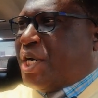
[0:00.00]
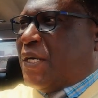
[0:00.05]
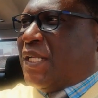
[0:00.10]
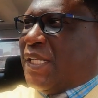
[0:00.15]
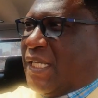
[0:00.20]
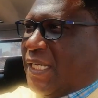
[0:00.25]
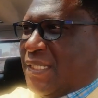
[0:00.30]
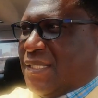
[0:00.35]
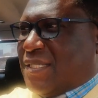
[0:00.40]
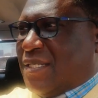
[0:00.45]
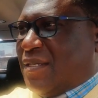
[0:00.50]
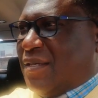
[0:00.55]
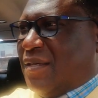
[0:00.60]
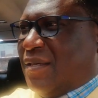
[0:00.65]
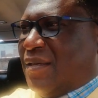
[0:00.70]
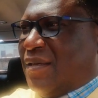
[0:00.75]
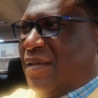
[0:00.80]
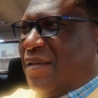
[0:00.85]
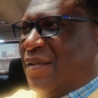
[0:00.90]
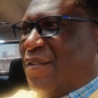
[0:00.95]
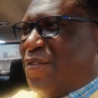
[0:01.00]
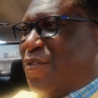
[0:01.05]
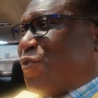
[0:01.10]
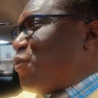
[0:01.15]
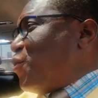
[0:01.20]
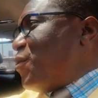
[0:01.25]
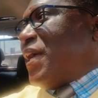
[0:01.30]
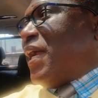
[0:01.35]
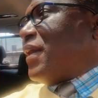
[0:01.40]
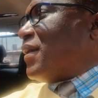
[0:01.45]
bullet
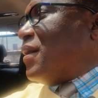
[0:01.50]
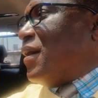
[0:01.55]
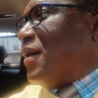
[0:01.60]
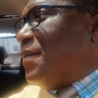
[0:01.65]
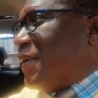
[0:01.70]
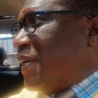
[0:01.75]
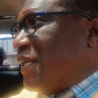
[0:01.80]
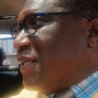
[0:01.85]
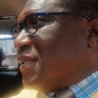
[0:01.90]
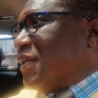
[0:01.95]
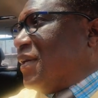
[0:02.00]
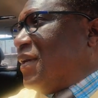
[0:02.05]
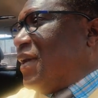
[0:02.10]
through that comment.